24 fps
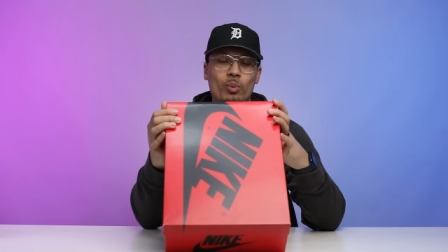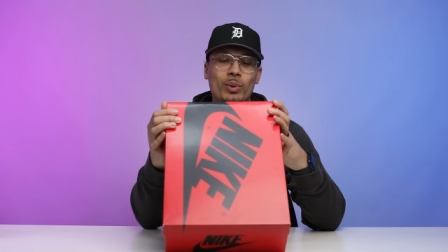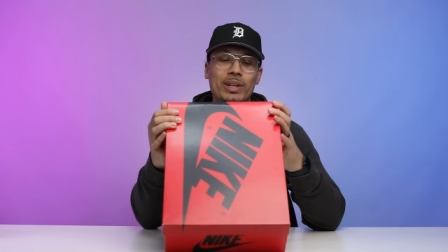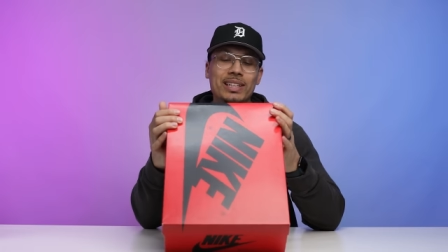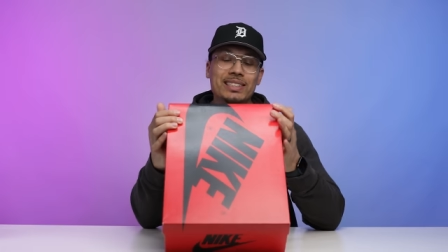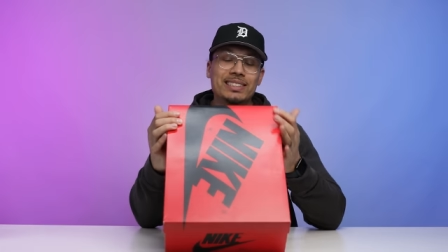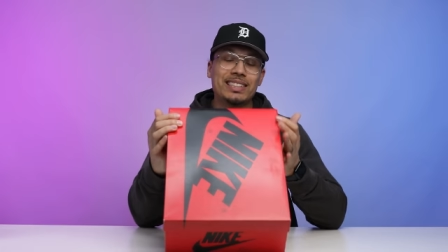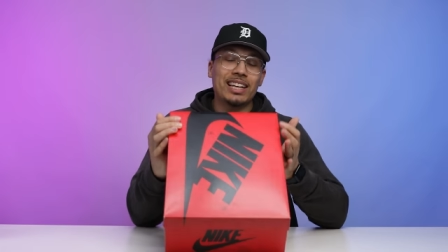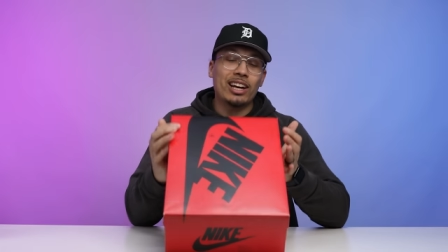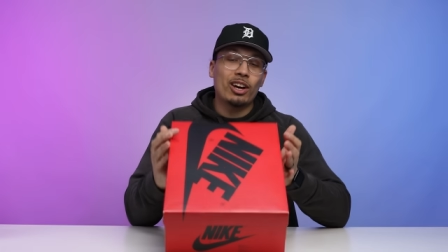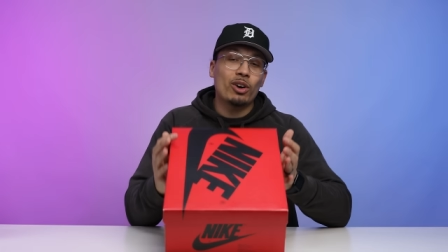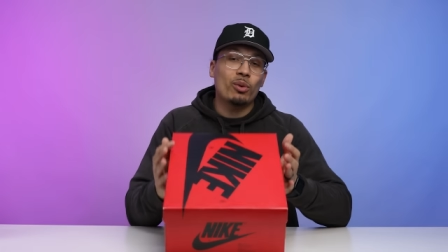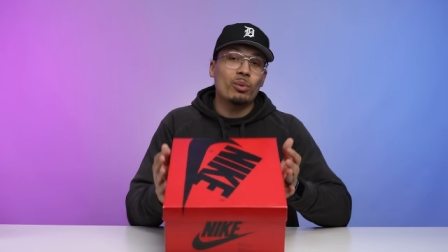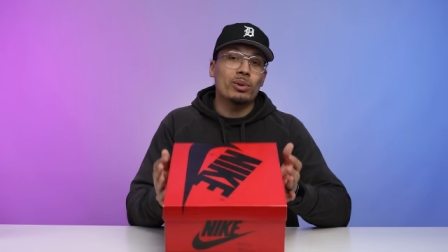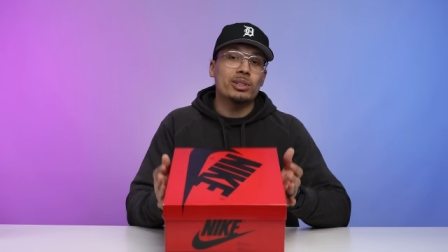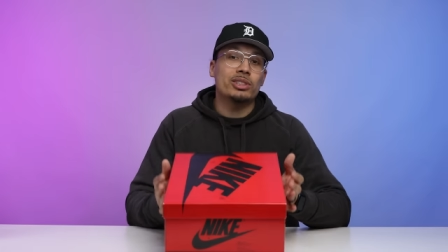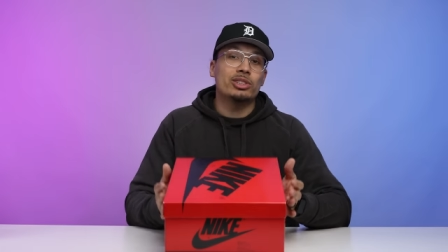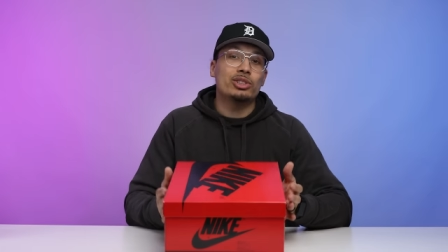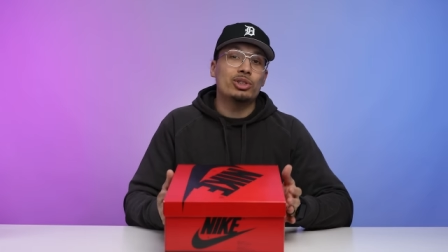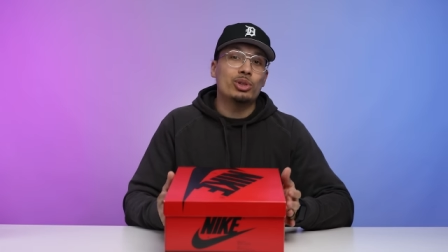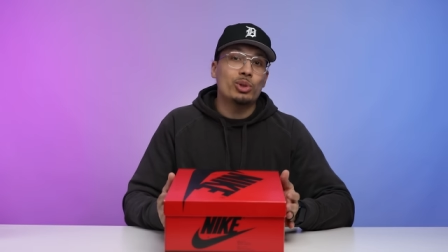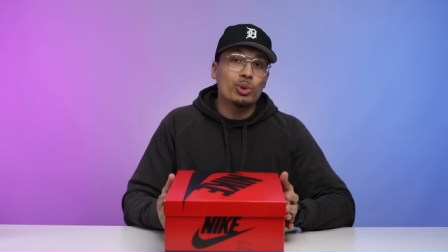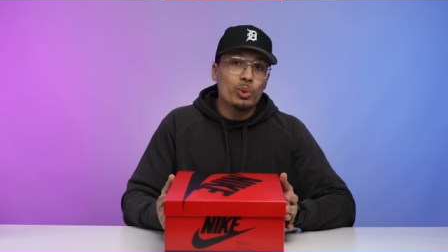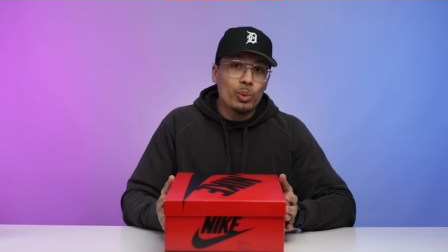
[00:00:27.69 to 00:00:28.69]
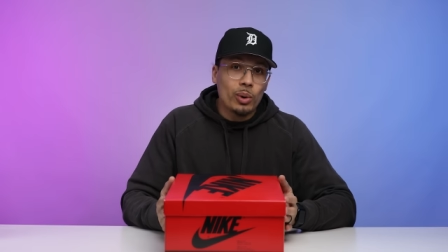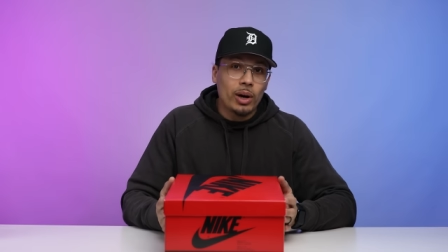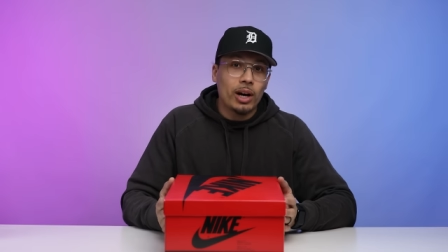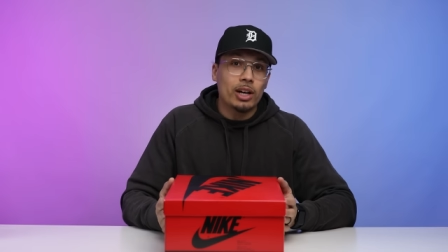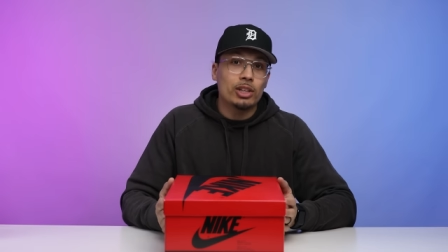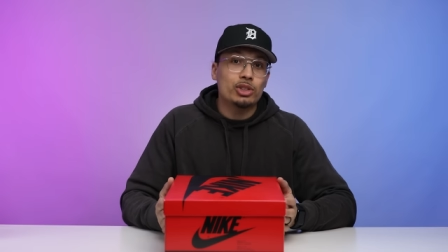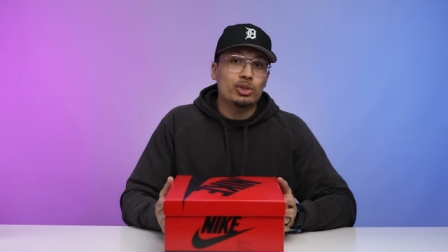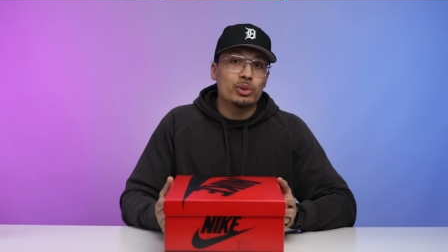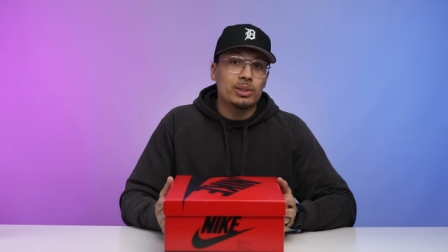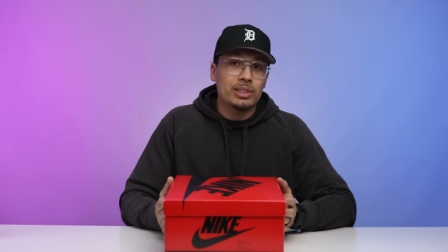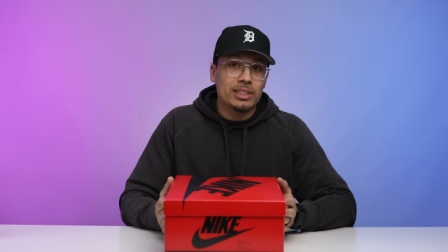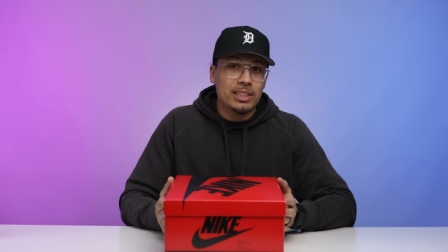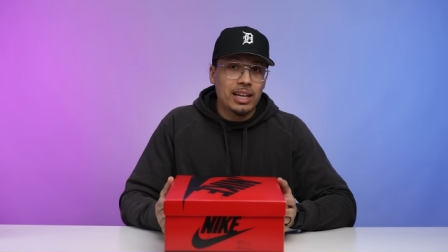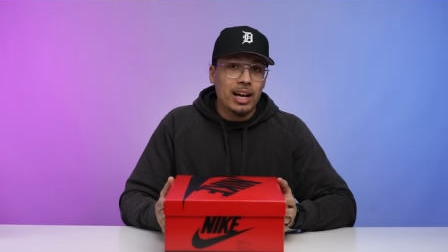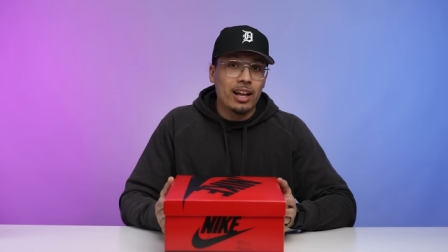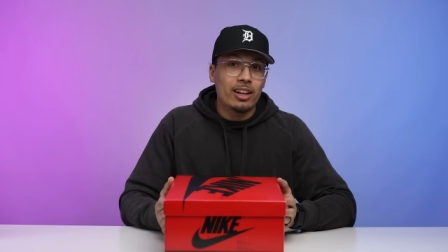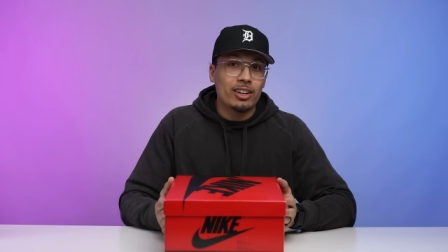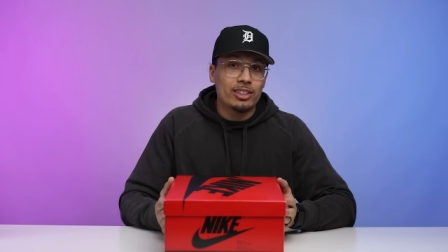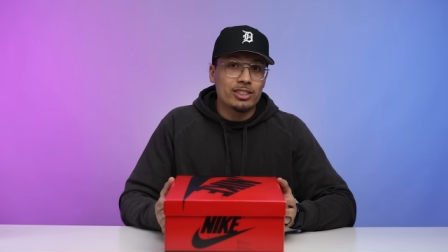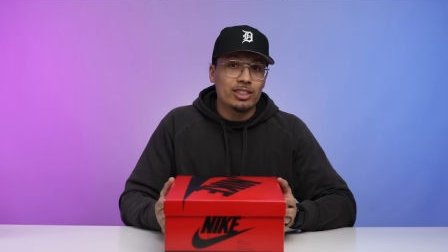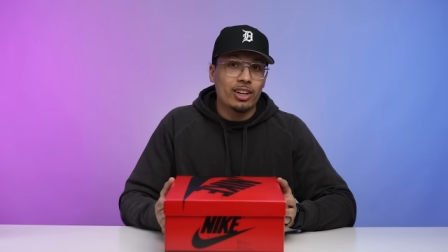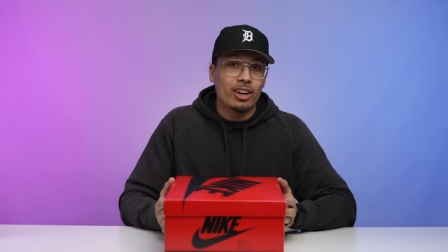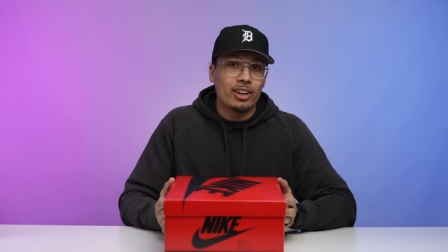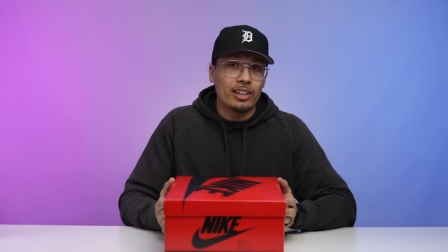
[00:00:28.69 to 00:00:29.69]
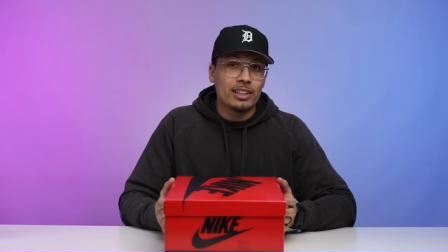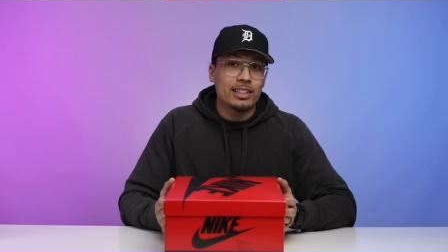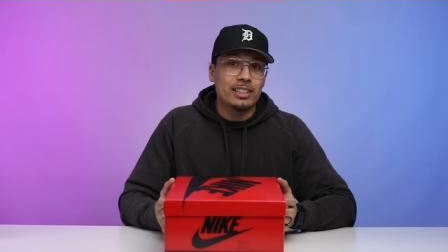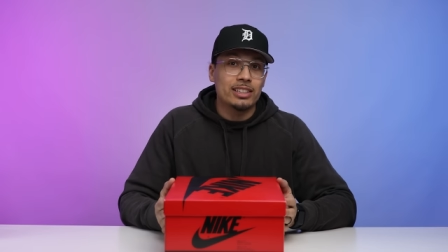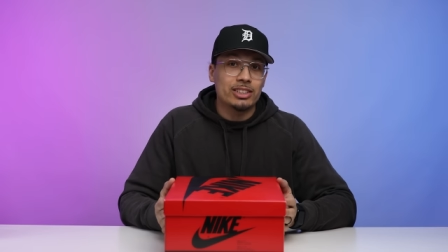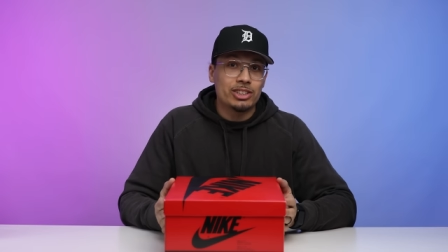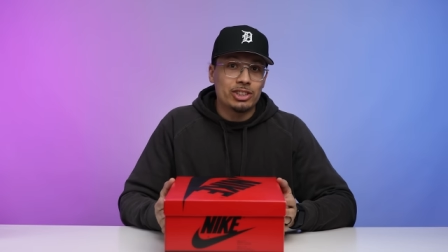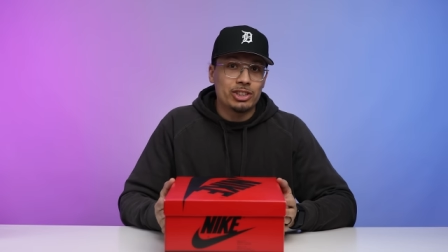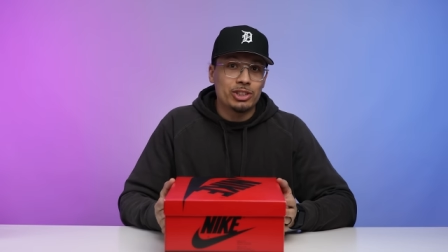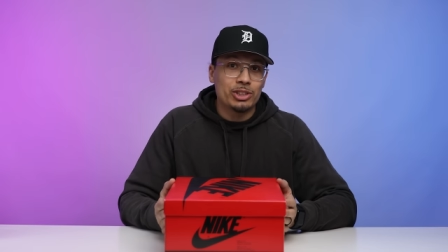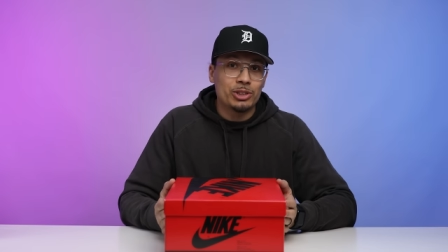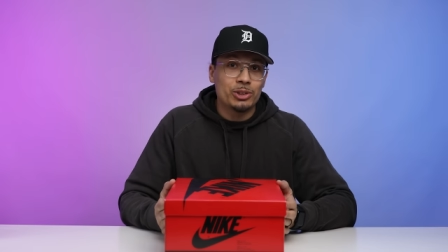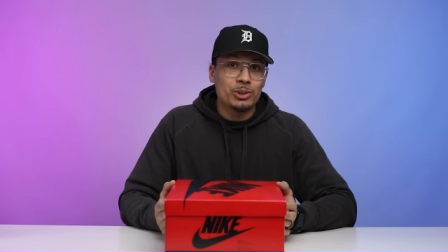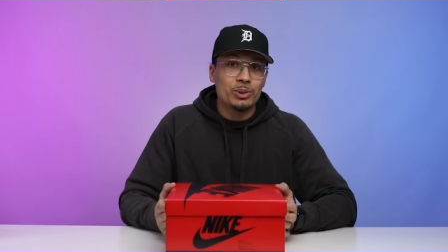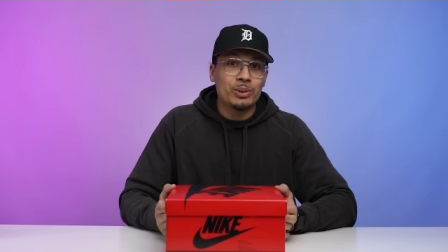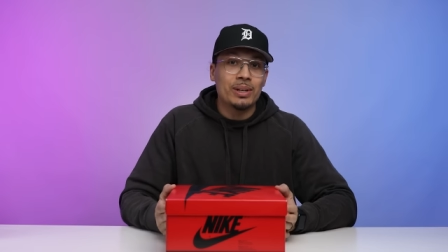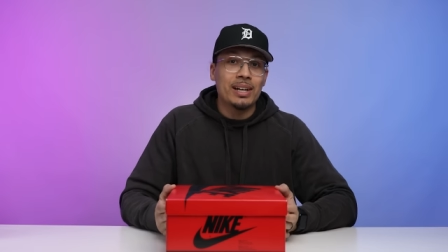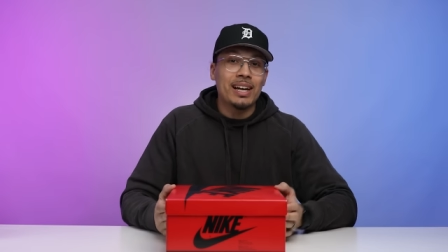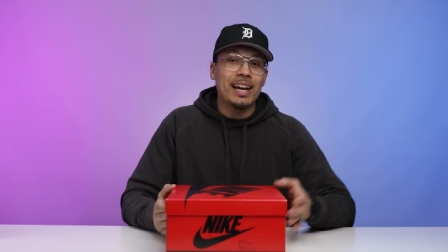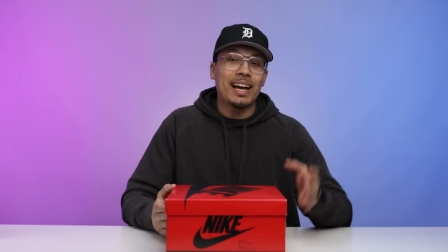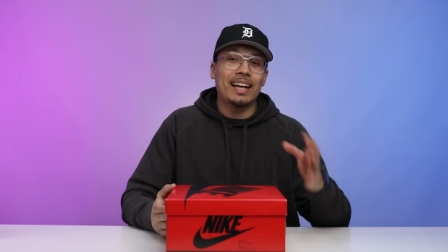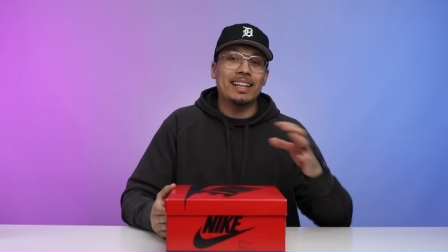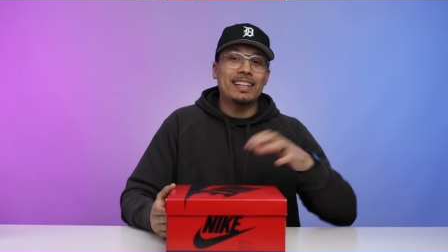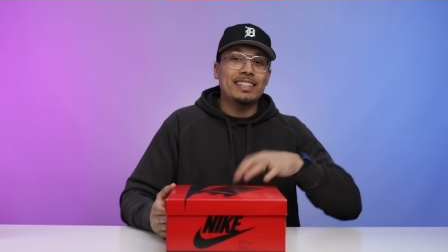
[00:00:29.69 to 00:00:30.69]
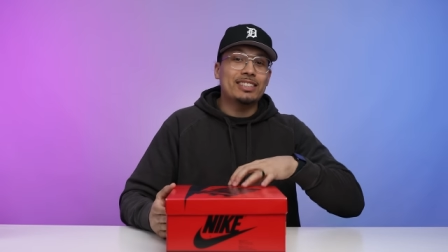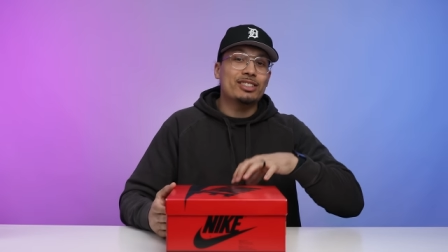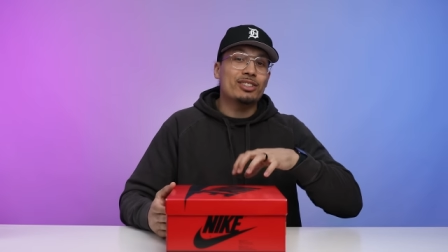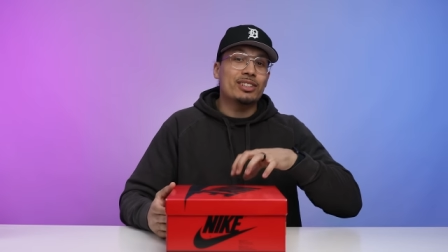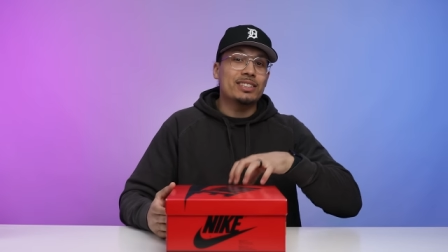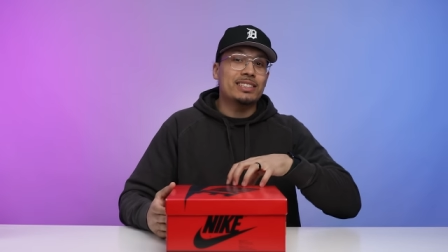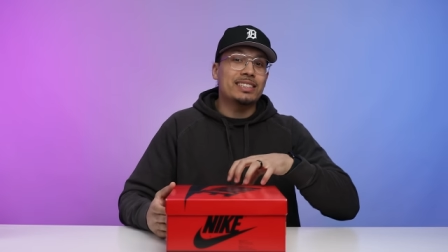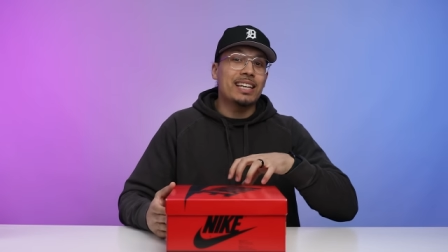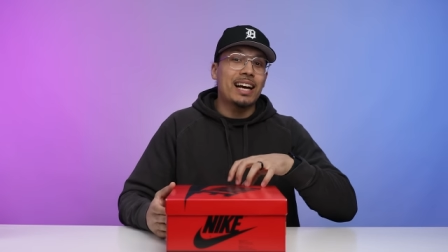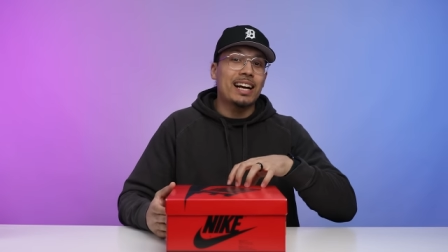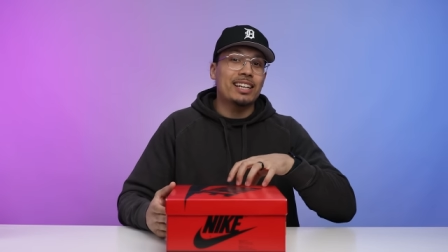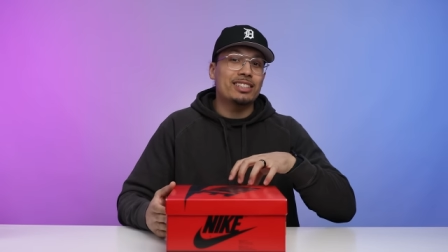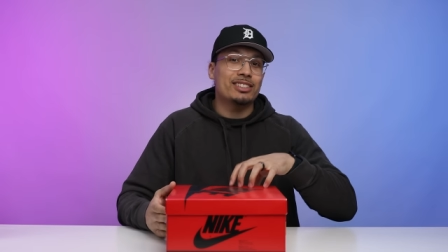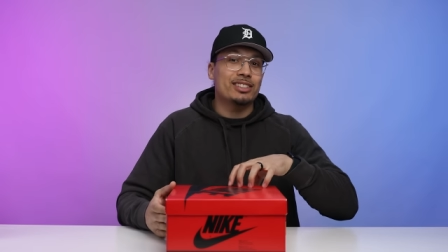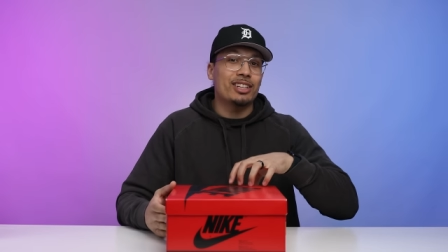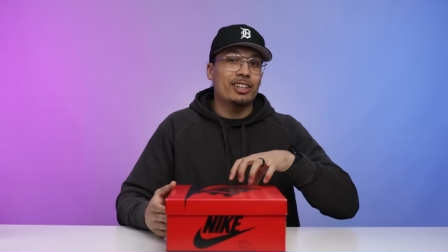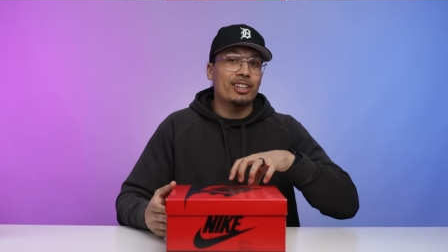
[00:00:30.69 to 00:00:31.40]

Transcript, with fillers: Retail was $200 on this this shoe. And these are a size